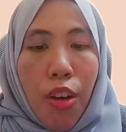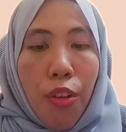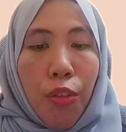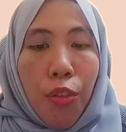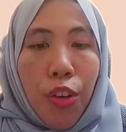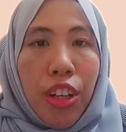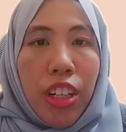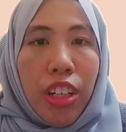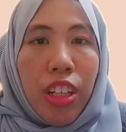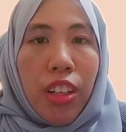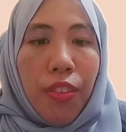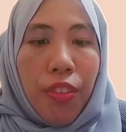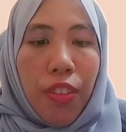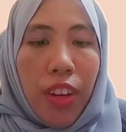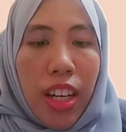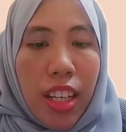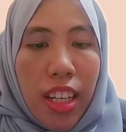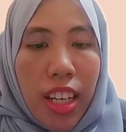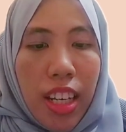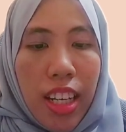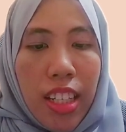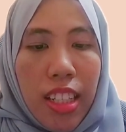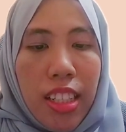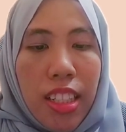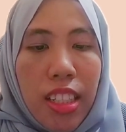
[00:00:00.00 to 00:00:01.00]
for the
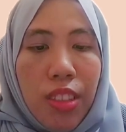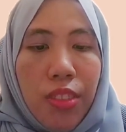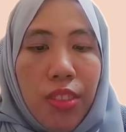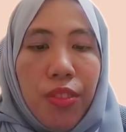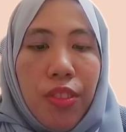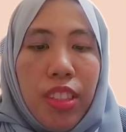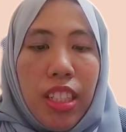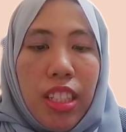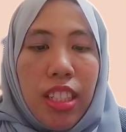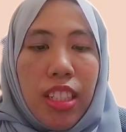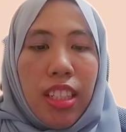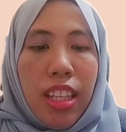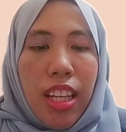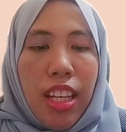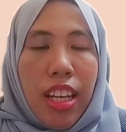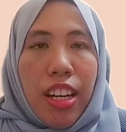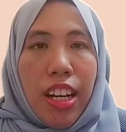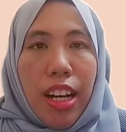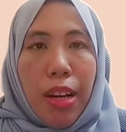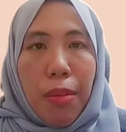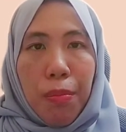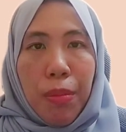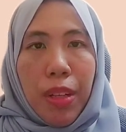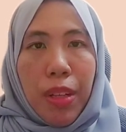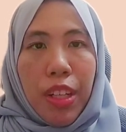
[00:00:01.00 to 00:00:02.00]
frontliners first
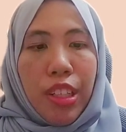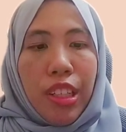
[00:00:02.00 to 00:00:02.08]
and